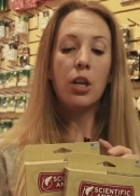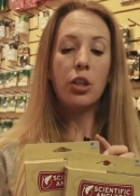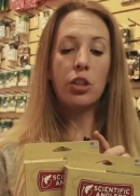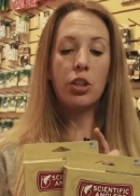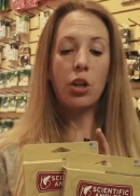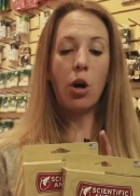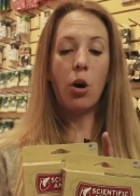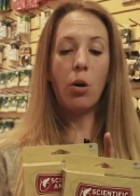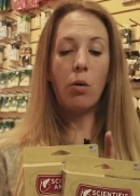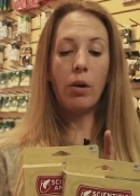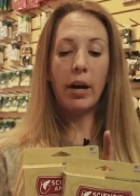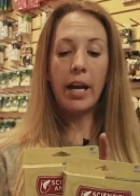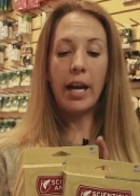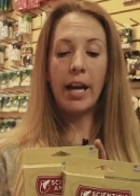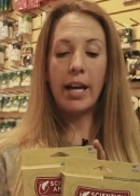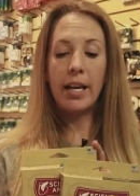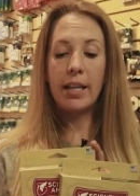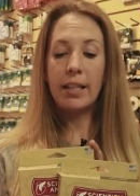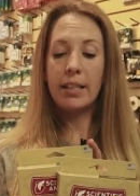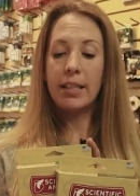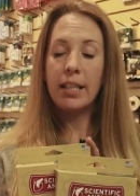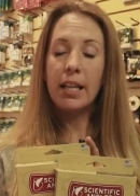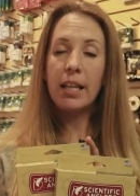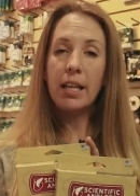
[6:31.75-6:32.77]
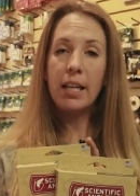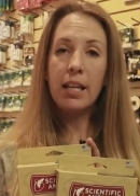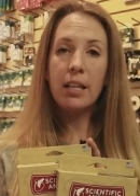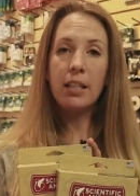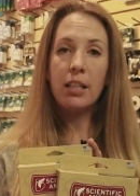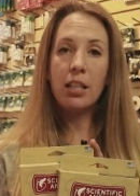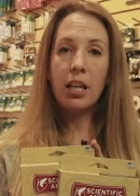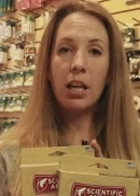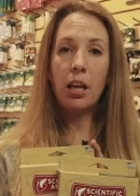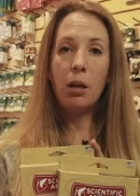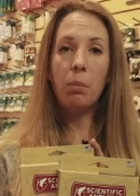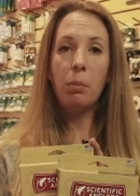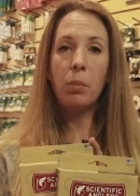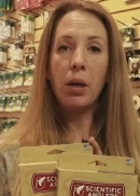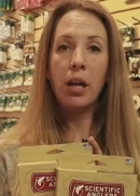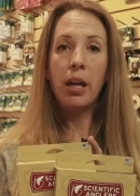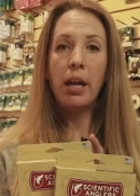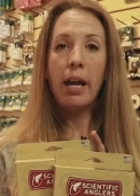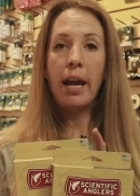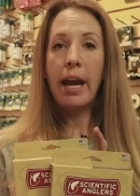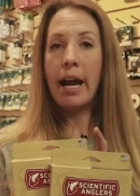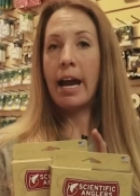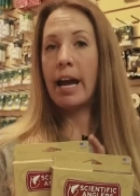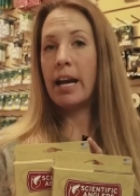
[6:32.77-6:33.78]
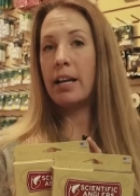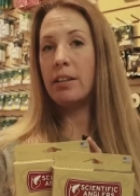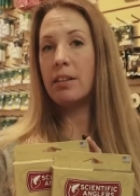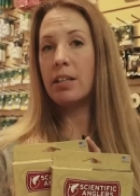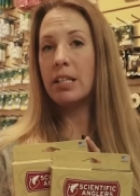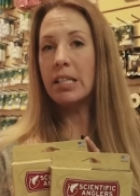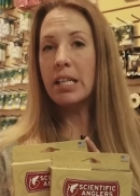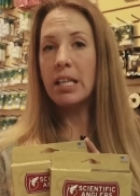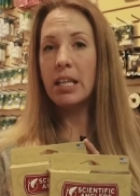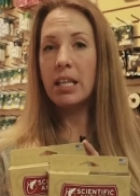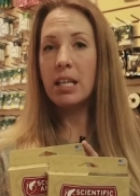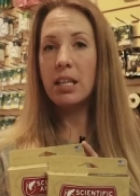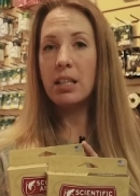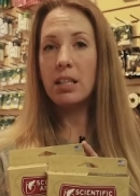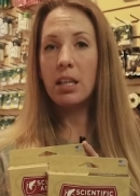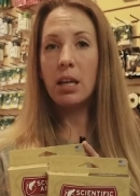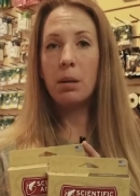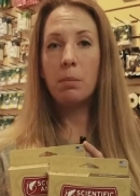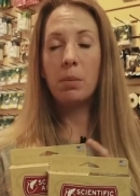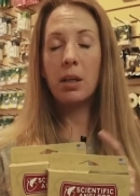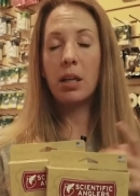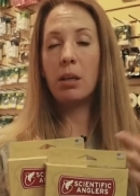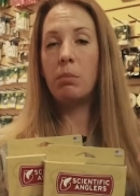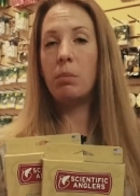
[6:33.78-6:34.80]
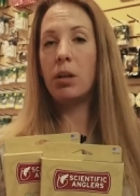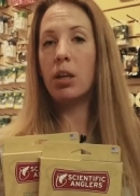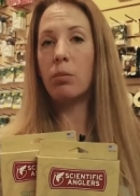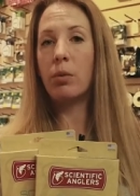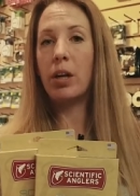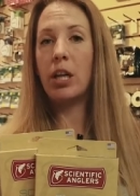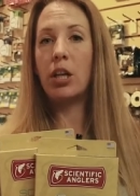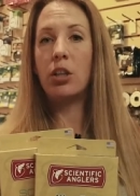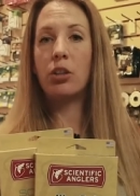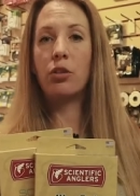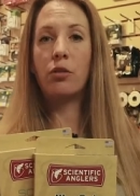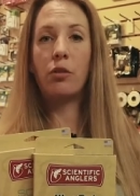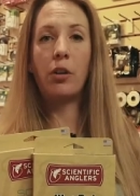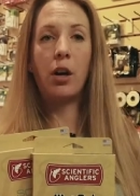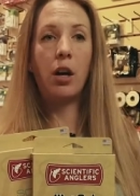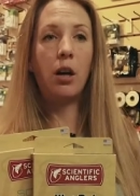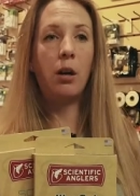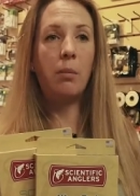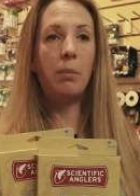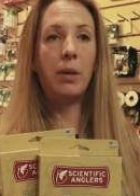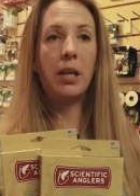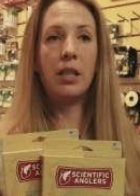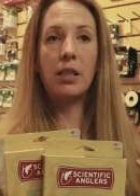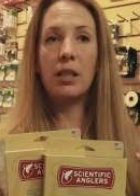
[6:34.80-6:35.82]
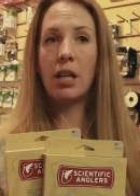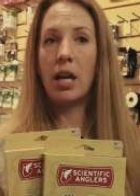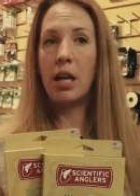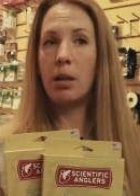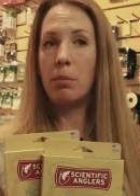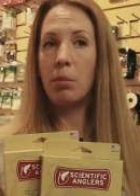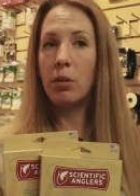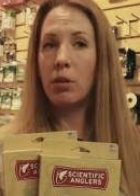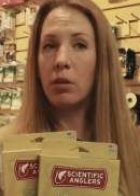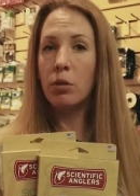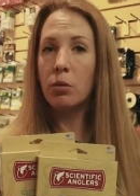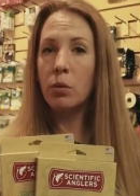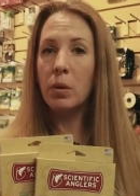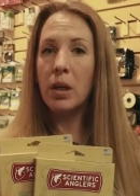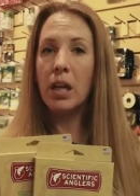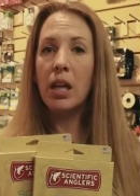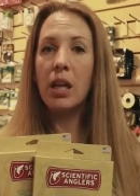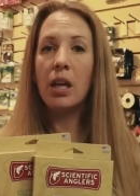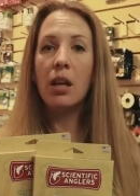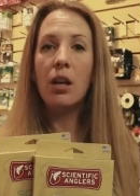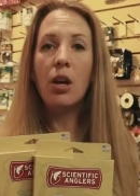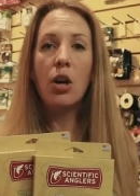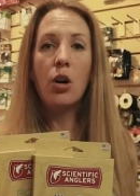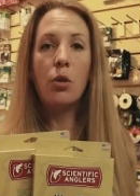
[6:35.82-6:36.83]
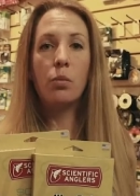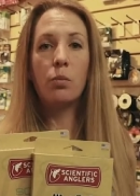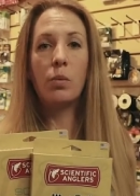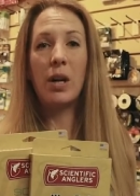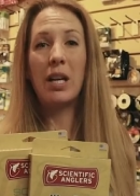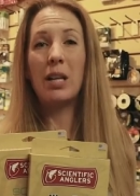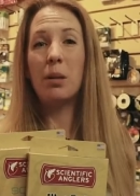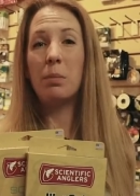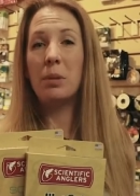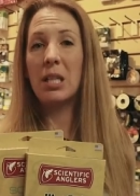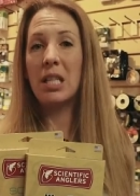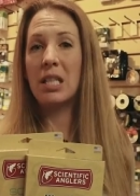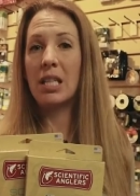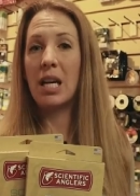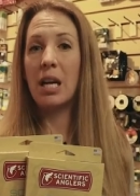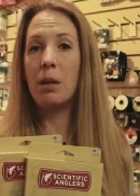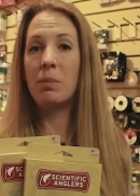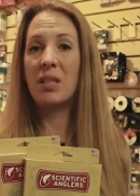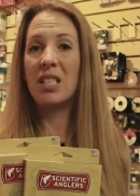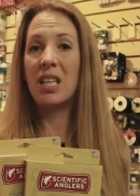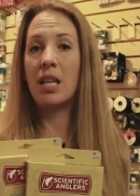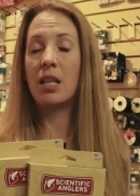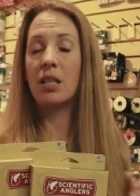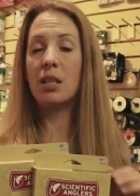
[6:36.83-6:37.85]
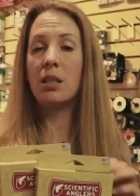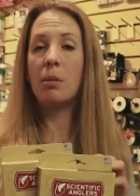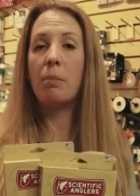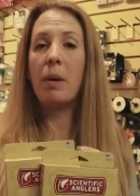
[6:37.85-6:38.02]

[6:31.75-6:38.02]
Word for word: So a sinking tip, and the sinking tip can be arranged from type three right up to type six,